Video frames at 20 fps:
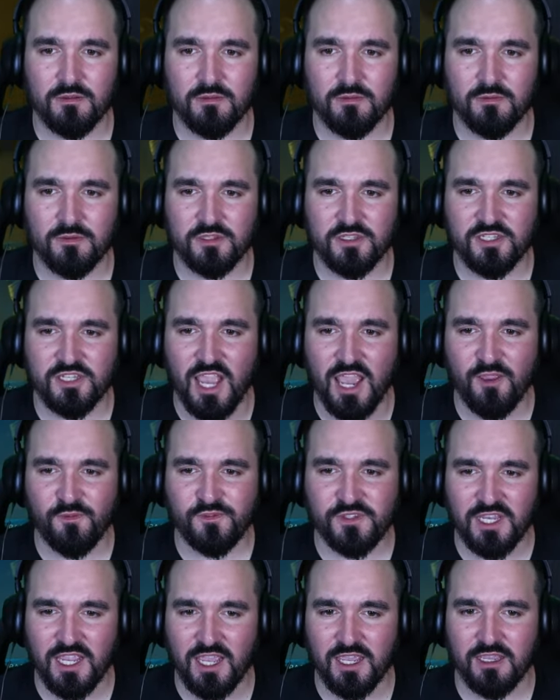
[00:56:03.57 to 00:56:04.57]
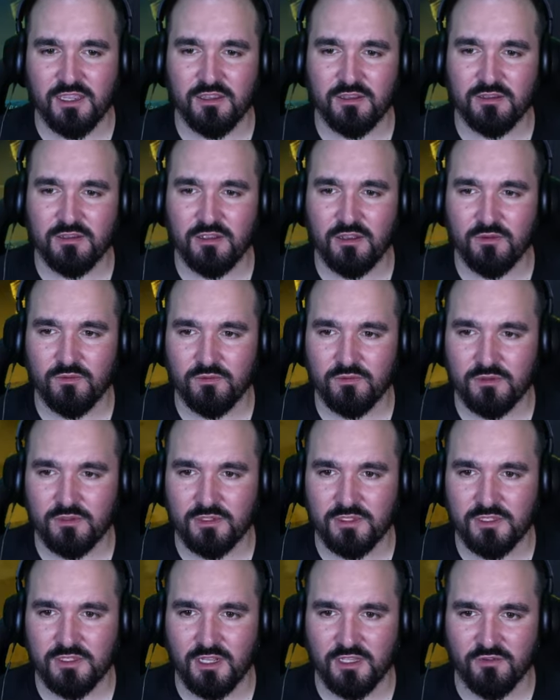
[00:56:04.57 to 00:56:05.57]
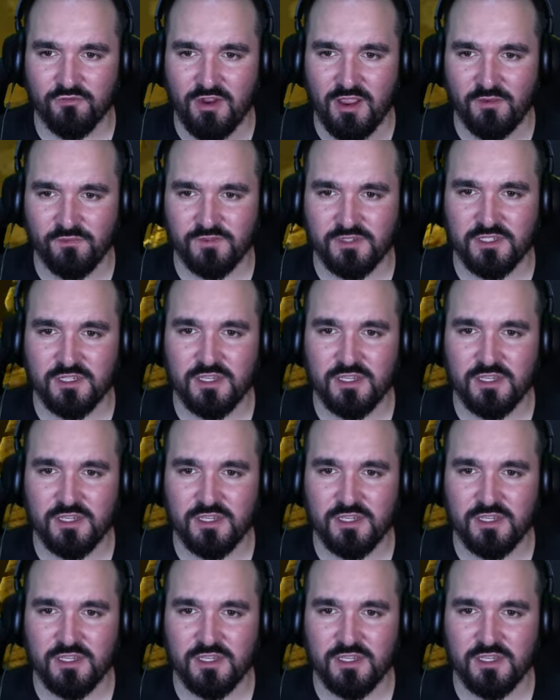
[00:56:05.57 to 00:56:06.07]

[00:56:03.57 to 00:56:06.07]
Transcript: Safety! No, down the raft.